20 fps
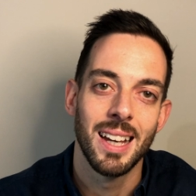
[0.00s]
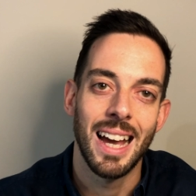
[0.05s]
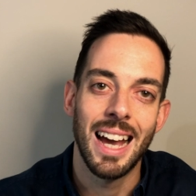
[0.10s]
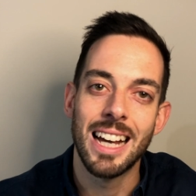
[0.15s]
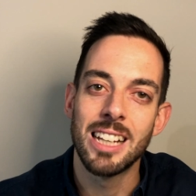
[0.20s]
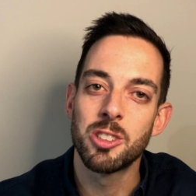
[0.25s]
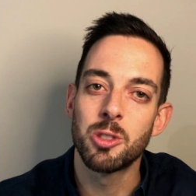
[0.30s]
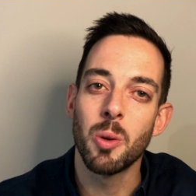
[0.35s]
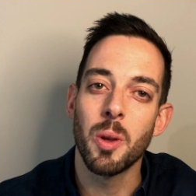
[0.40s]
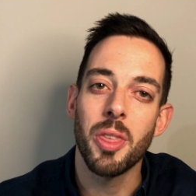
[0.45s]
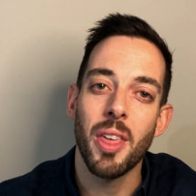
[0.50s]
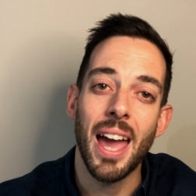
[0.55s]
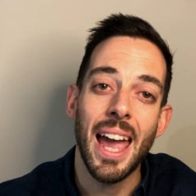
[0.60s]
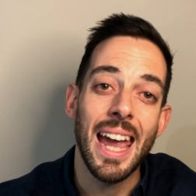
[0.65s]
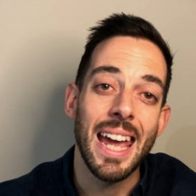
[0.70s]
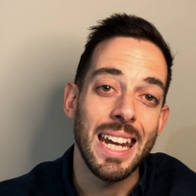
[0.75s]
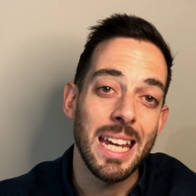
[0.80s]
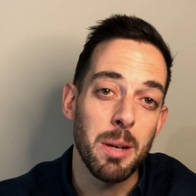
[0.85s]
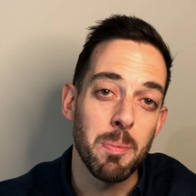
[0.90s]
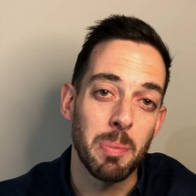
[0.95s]
As with
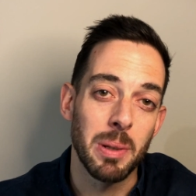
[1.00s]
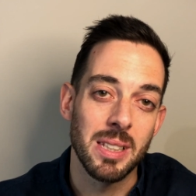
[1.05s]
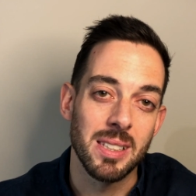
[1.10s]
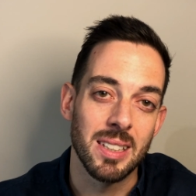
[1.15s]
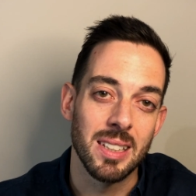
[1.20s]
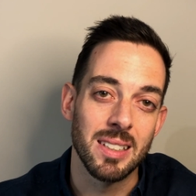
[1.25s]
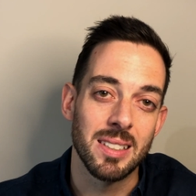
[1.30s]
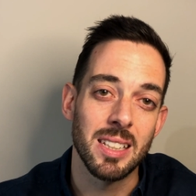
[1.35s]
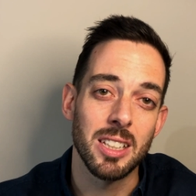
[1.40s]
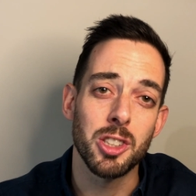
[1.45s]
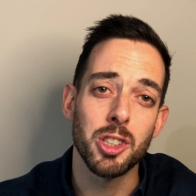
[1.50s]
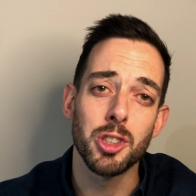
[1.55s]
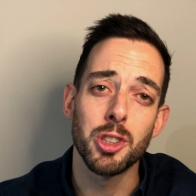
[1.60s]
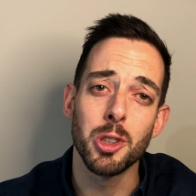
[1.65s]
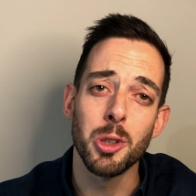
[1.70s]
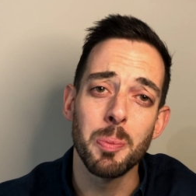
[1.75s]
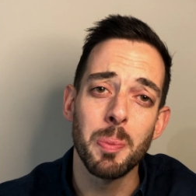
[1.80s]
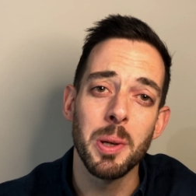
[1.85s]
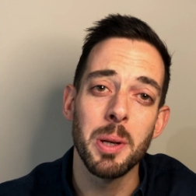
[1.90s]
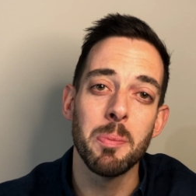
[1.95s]
any business, it's
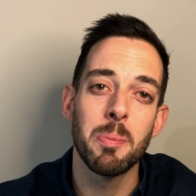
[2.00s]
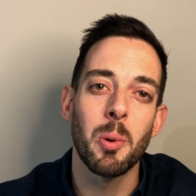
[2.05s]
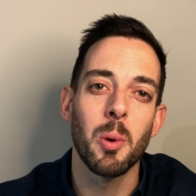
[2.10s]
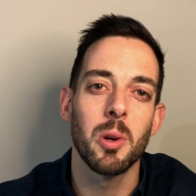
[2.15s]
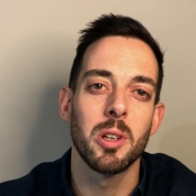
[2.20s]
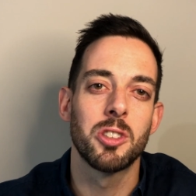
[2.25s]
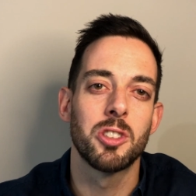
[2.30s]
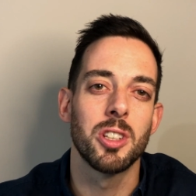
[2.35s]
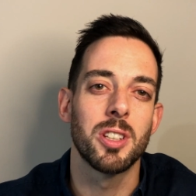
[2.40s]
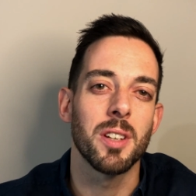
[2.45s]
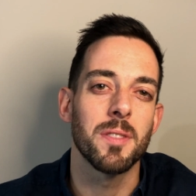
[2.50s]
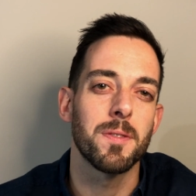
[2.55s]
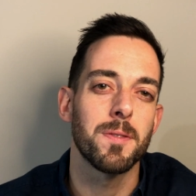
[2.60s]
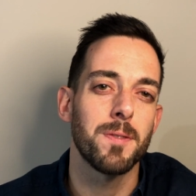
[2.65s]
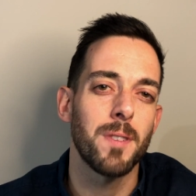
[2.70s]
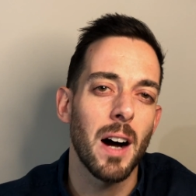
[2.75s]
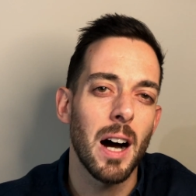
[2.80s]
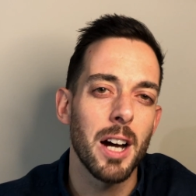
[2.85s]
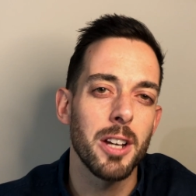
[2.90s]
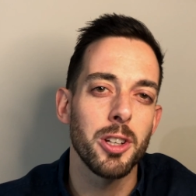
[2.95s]
super important to
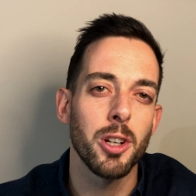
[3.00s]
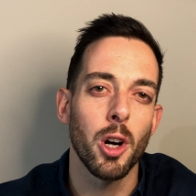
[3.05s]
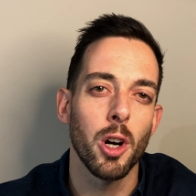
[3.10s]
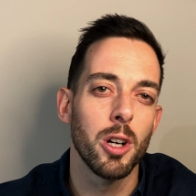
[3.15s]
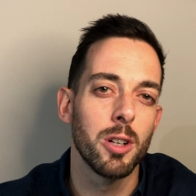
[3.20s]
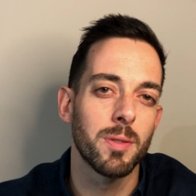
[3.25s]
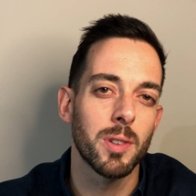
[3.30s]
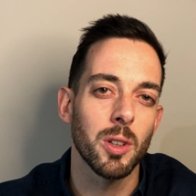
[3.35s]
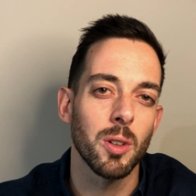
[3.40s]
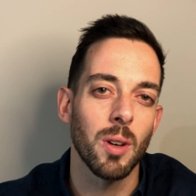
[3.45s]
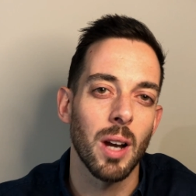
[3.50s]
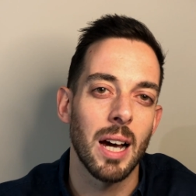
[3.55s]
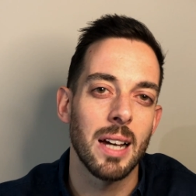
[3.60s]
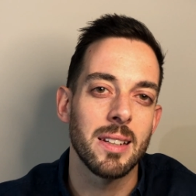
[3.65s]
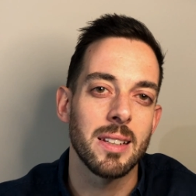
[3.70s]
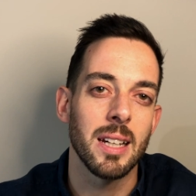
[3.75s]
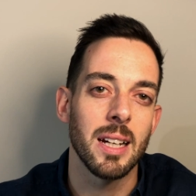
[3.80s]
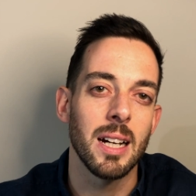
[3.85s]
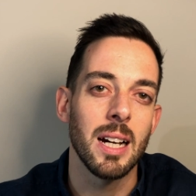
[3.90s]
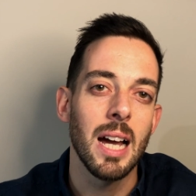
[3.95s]
define your overall
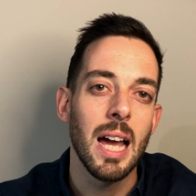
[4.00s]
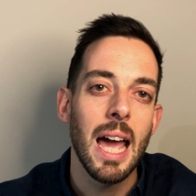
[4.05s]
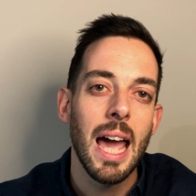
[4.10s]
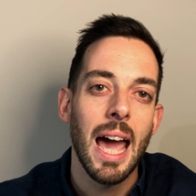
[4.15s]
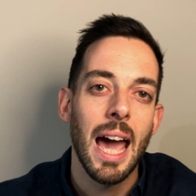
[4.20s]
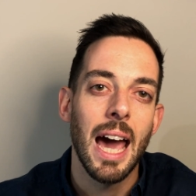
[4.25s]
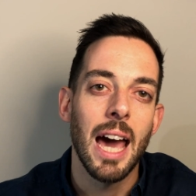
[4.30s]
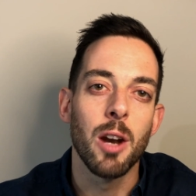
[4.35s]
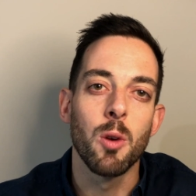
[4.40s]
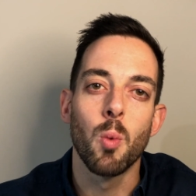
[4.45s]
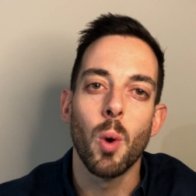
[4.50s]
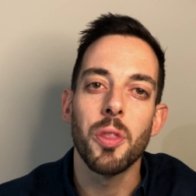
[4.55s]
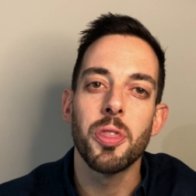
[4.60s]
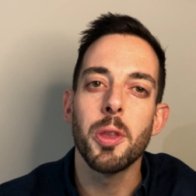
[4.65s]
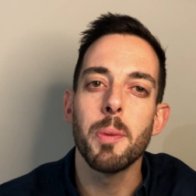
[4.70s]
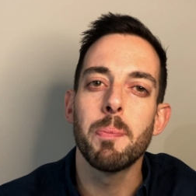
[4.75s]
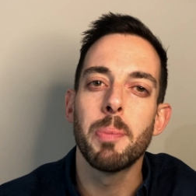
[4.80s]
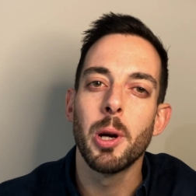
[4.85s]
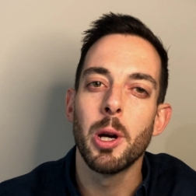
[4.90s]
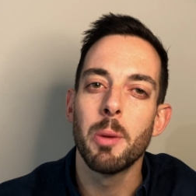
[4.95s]
idea and what
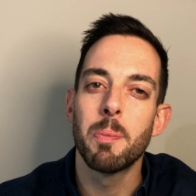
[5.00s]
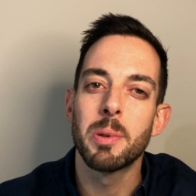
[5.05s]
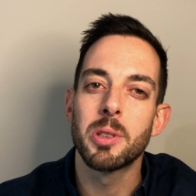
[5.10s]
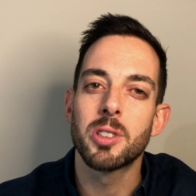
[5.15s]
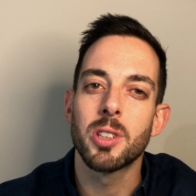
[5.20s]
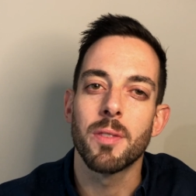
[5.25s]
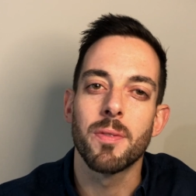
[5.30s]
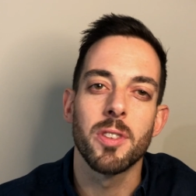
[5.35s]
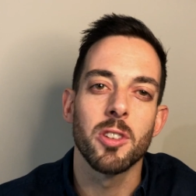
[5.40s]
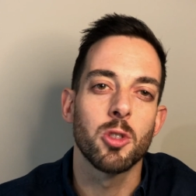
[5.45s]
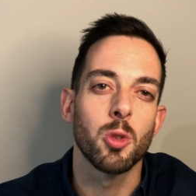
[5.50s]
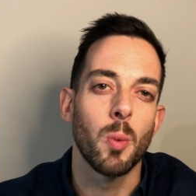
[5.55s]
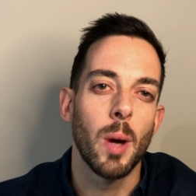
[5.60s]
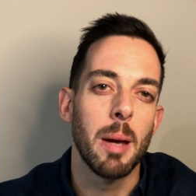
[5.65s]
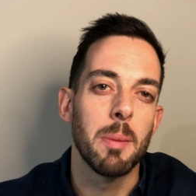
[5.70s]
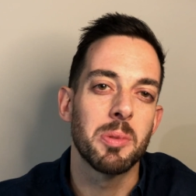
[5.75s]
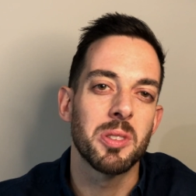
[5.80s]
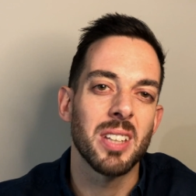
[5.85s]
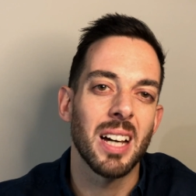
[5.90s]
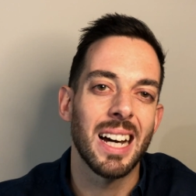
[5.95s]
the purpose of this
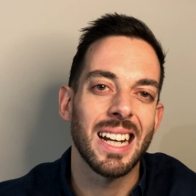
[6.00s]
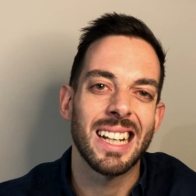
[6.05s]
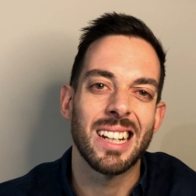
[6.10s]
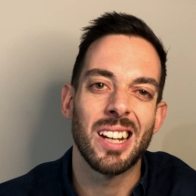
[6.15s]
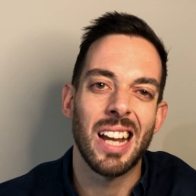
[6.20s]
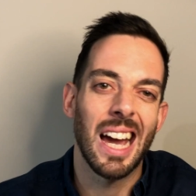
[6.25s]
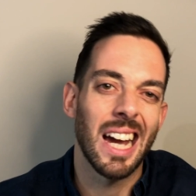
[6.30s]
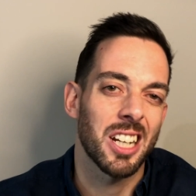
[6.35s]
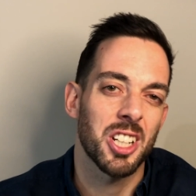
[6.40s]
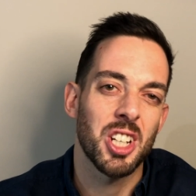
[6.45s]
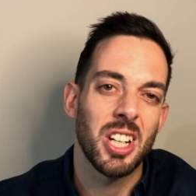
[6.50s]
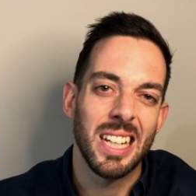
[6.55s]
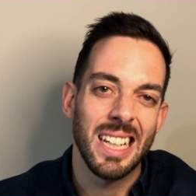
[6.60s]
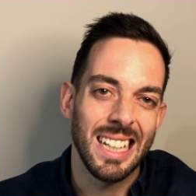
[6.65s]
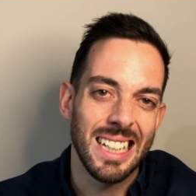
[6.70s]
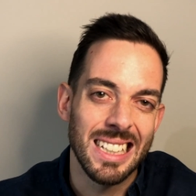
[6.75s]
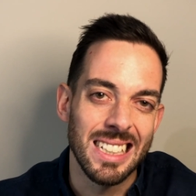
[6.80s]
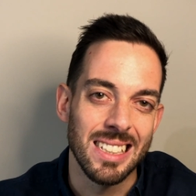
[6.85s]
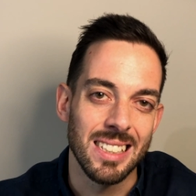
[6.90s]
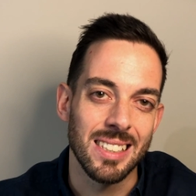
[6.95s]
website
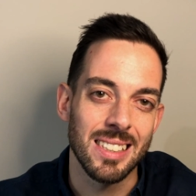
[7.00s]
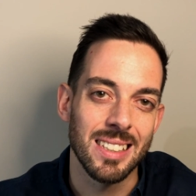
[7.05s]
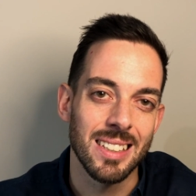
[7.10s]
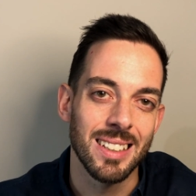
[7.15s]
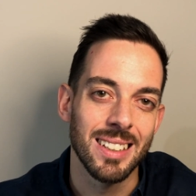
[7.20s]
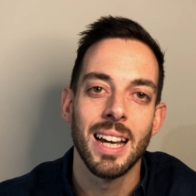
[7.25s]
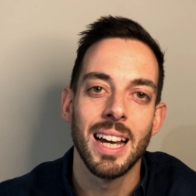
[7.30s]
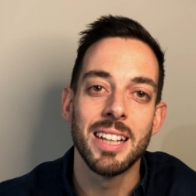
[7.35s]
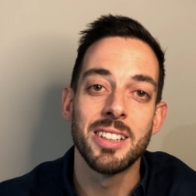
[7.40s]
actually is.